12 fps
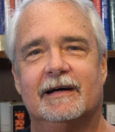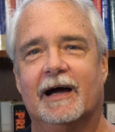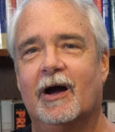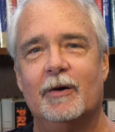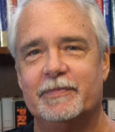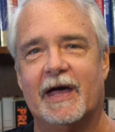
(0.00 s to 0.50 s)
I
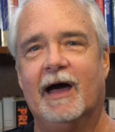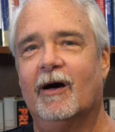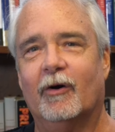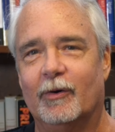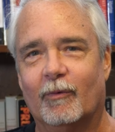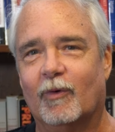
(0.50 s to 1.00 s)
hope the
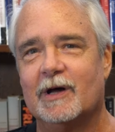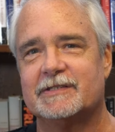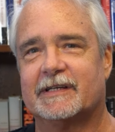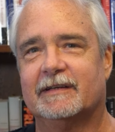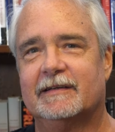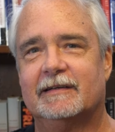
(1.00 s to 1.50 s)
hell it
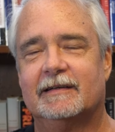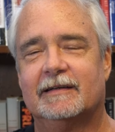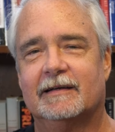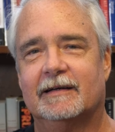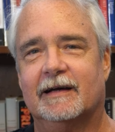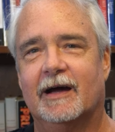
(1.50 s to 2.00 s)
wasn't.
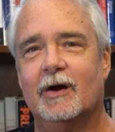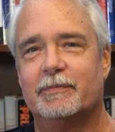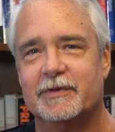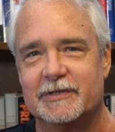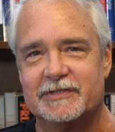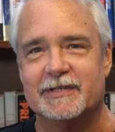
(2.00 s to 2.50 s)
I
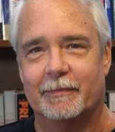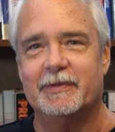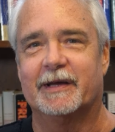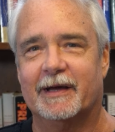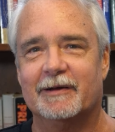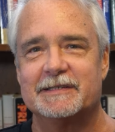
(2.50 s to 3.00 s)
hope there's
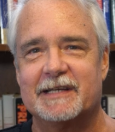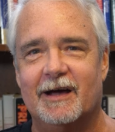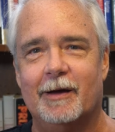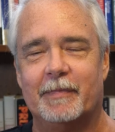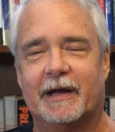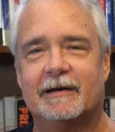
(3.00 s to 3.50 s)
something else
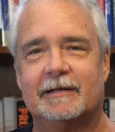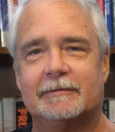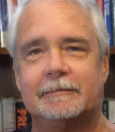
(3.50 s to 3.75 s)
coming.